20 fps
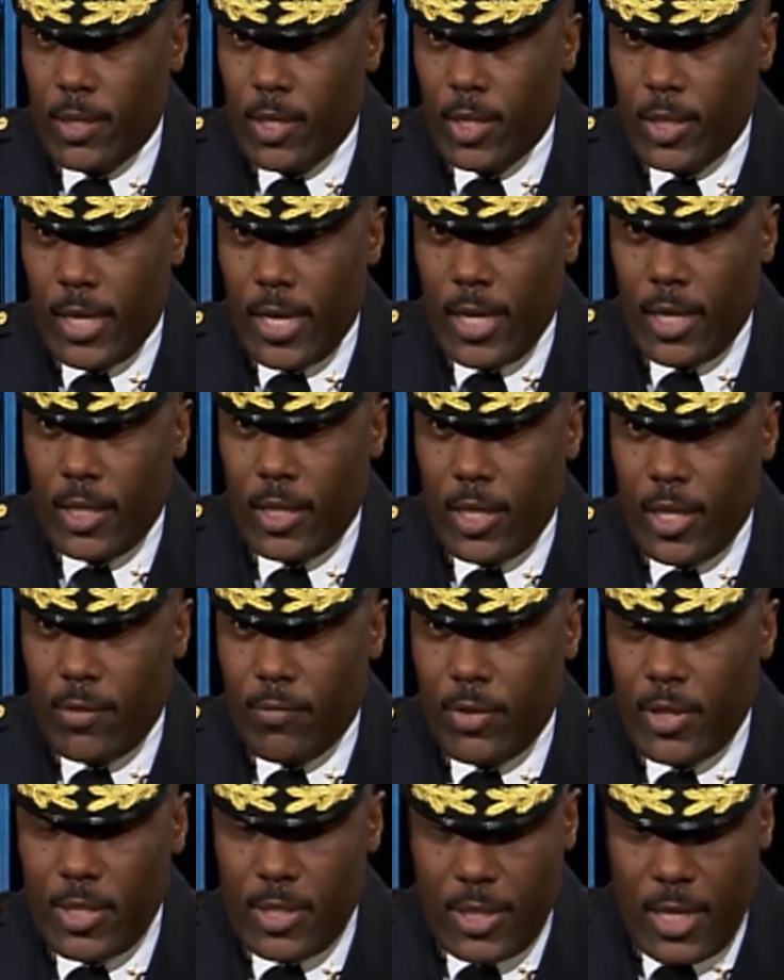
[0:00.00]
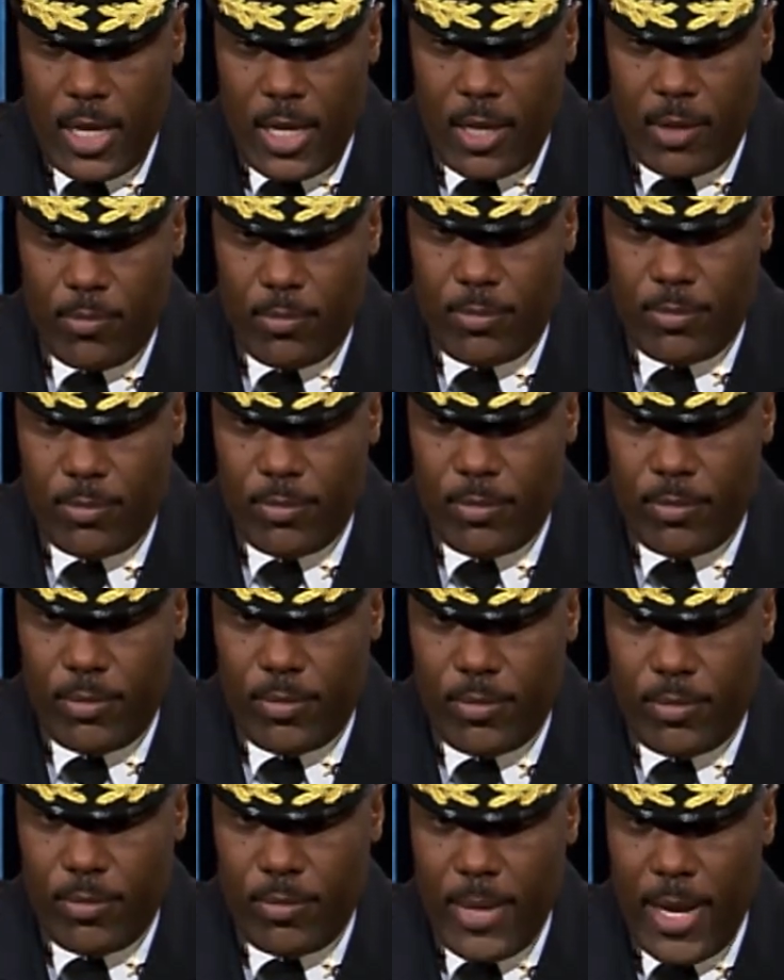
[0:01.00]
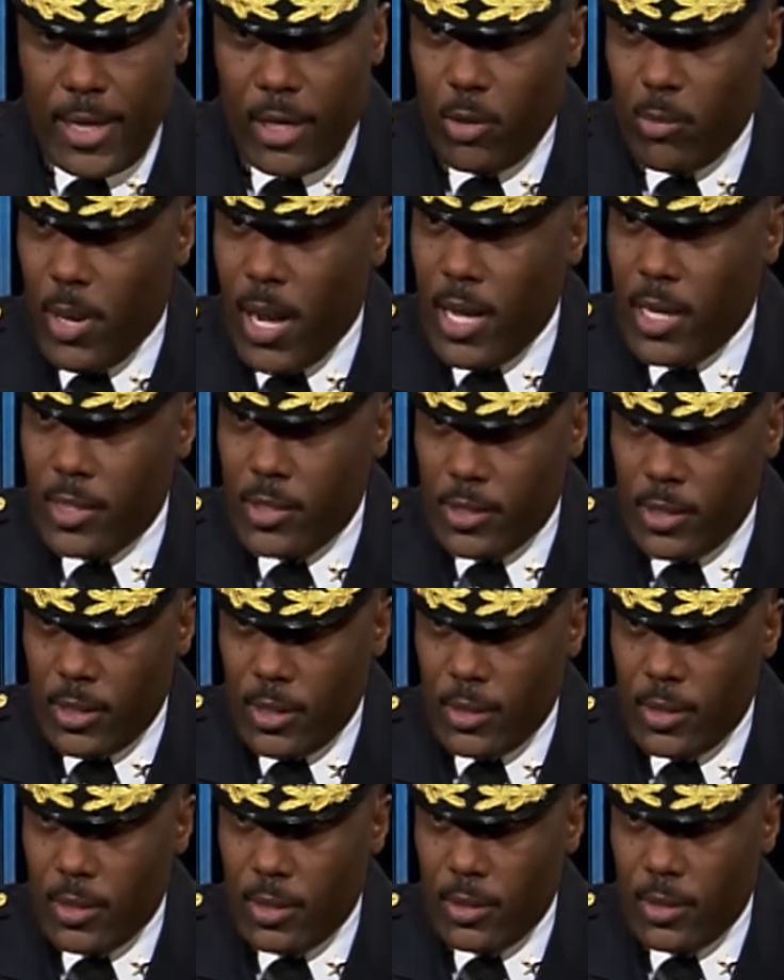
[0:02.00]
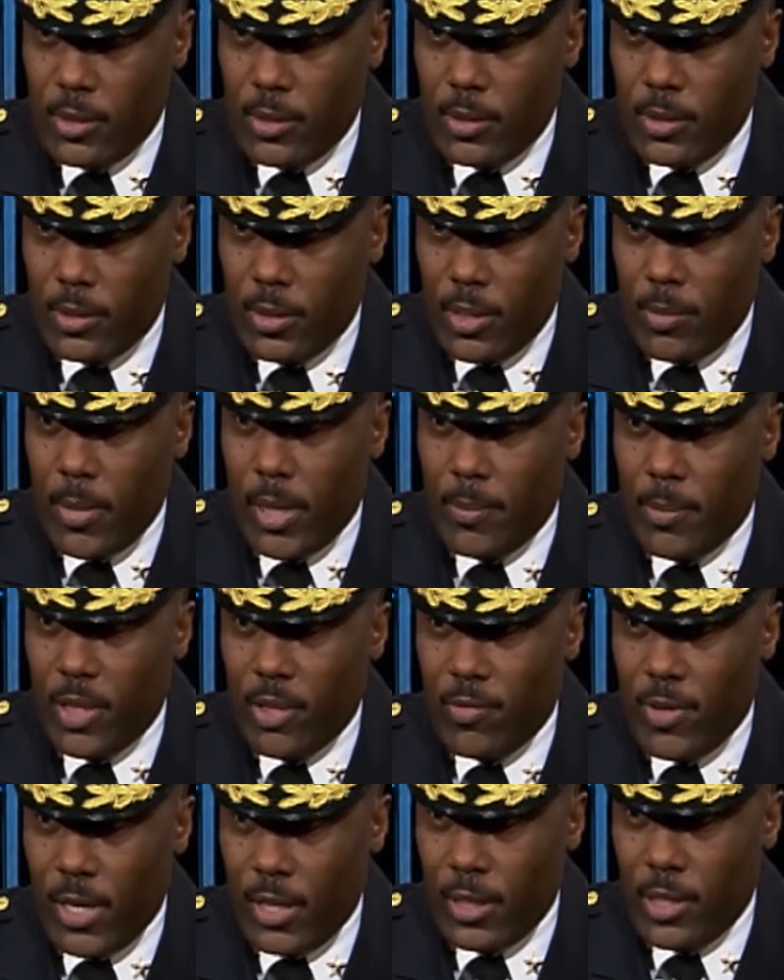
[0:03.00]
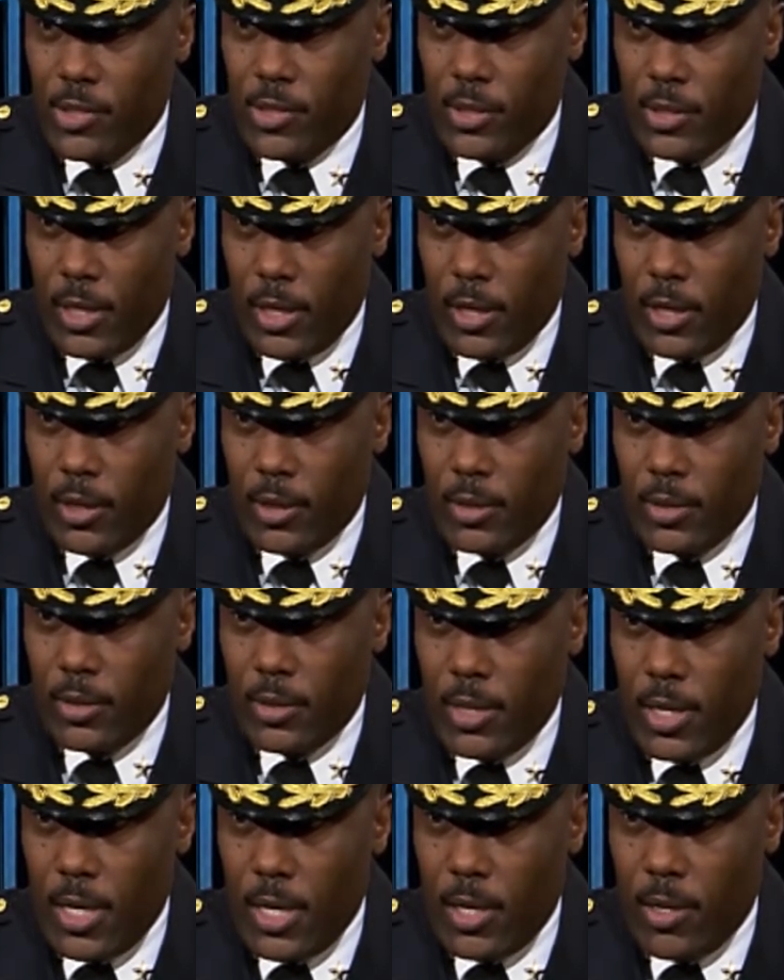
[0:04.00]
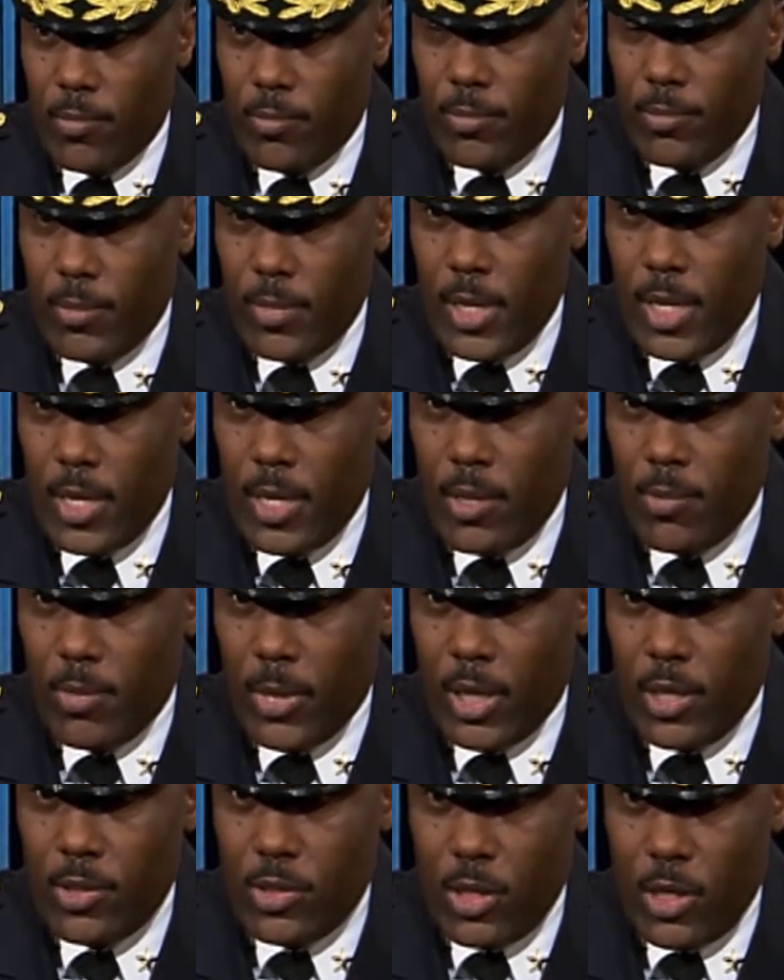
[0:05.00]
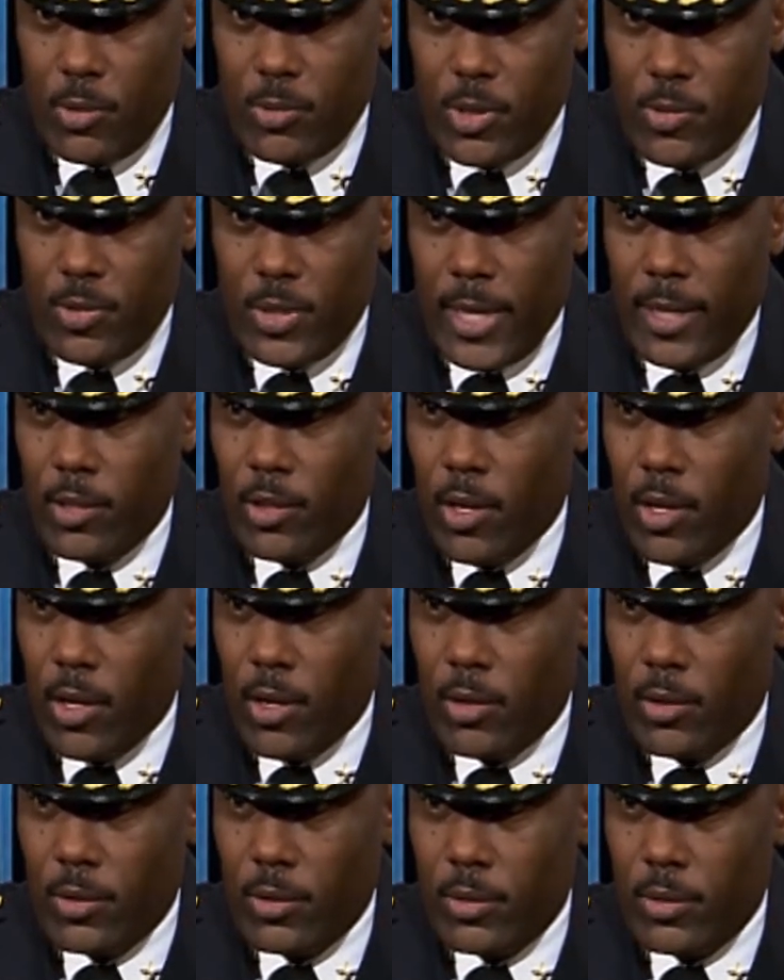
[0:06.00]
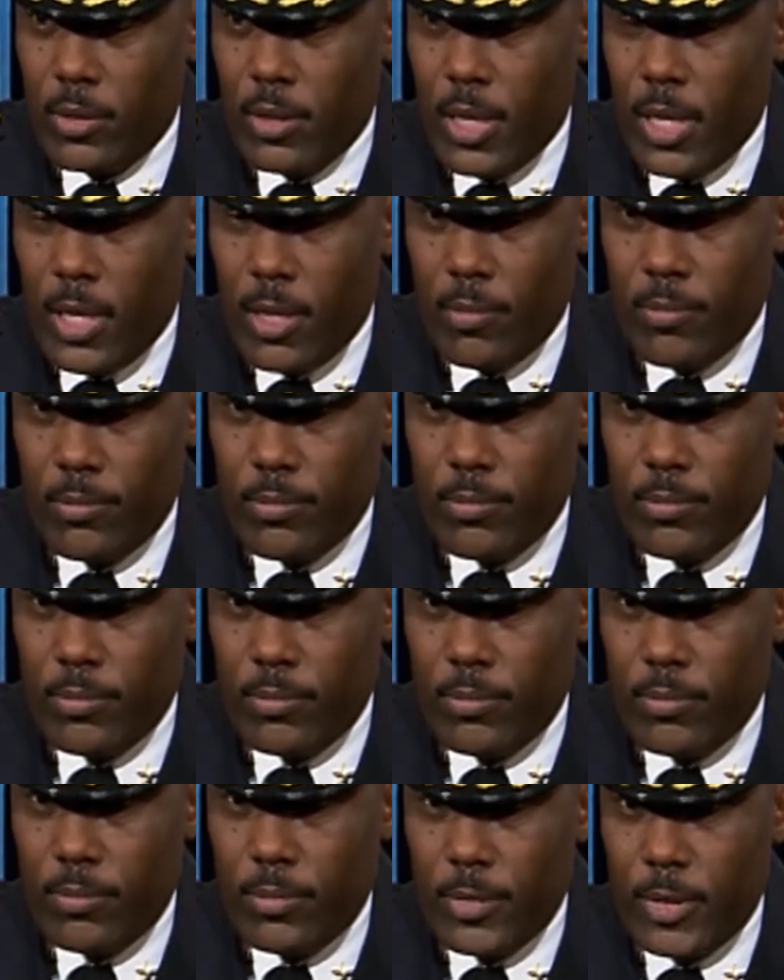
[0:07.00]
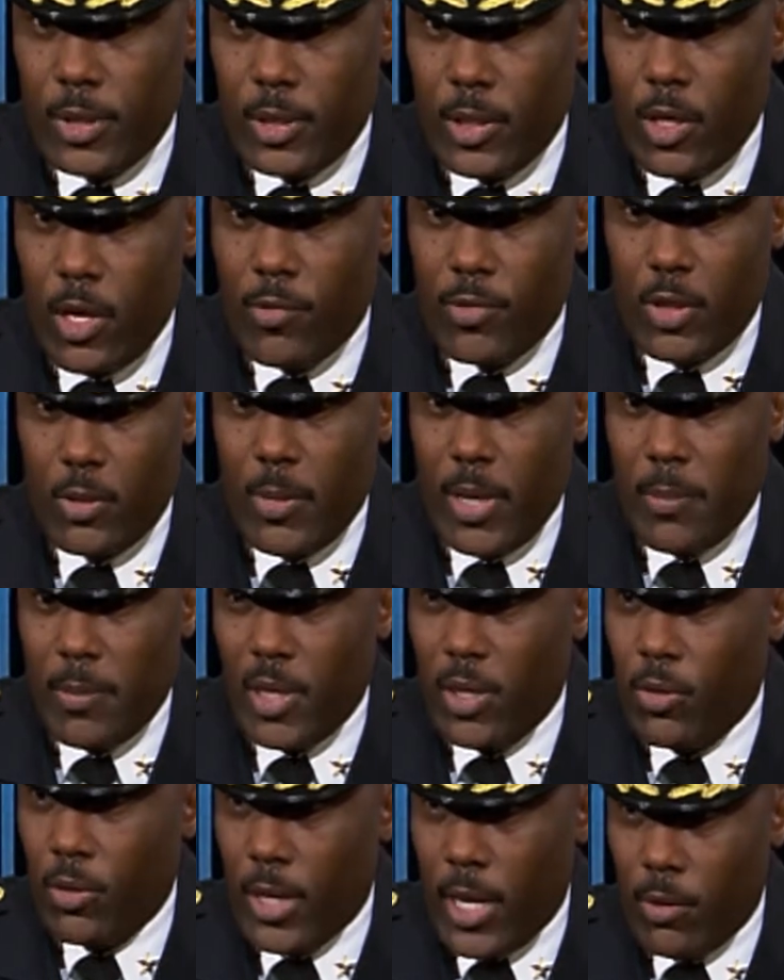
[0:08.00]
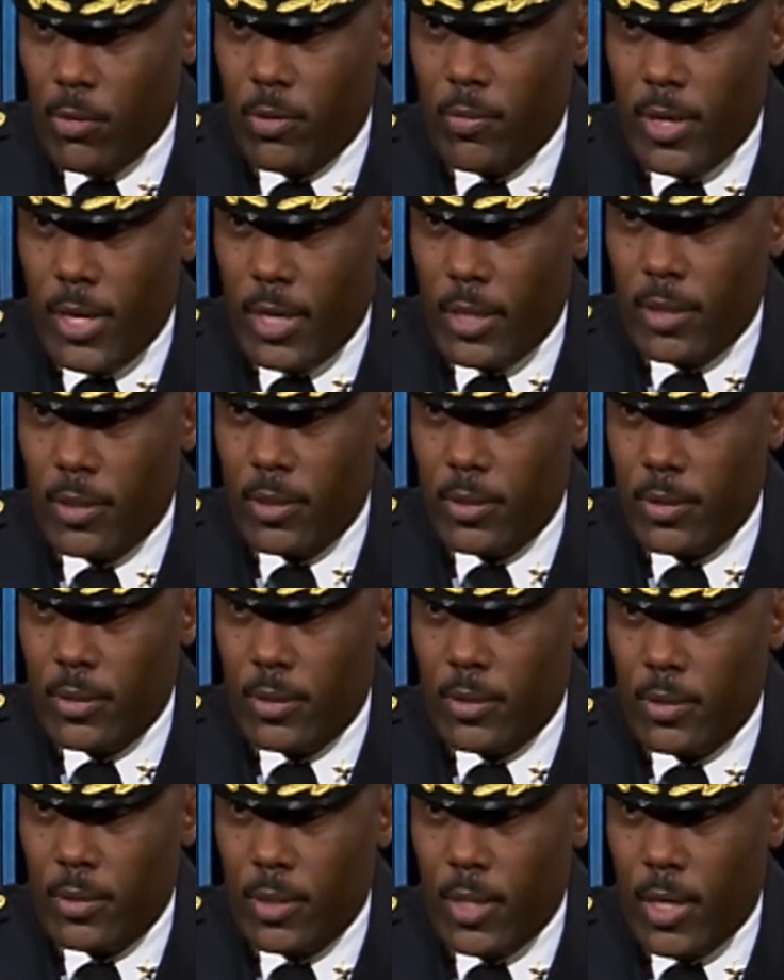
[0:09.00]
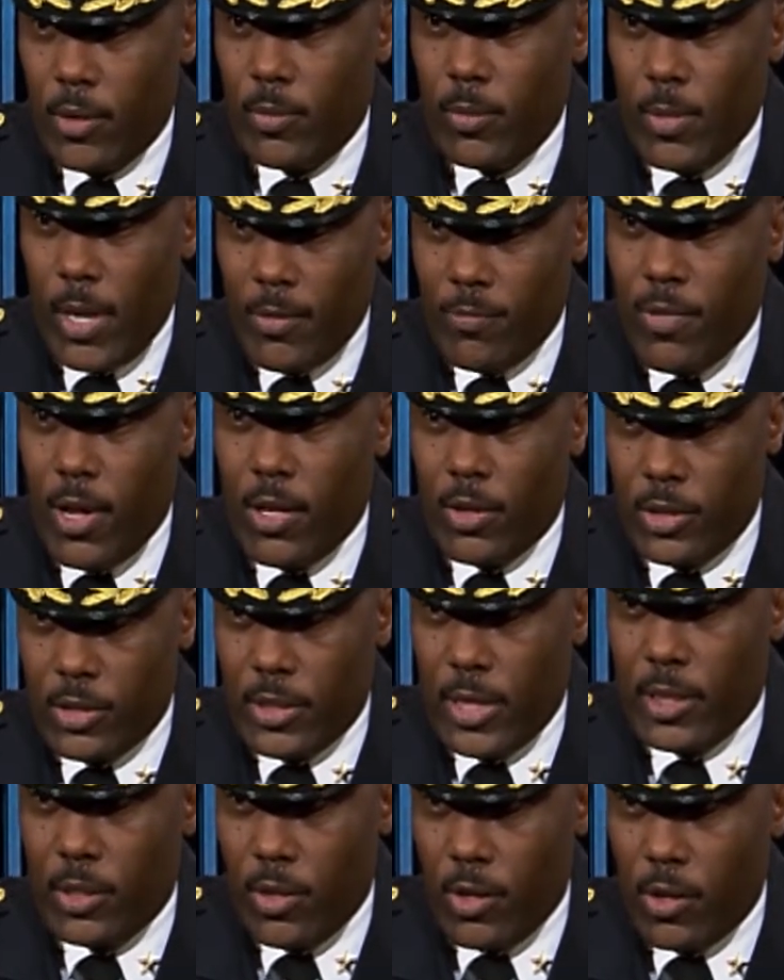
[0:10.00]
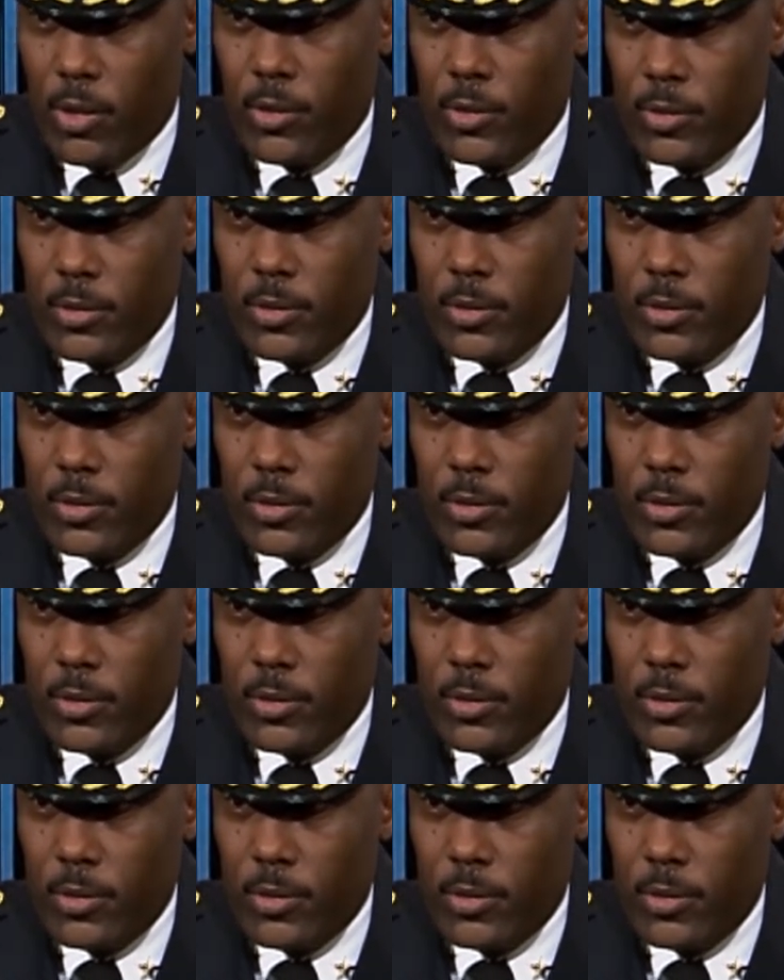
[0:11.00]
Again, if it's by their policy, there might be a violation there. But in terms of state law, the officer may be okay with that and following state law.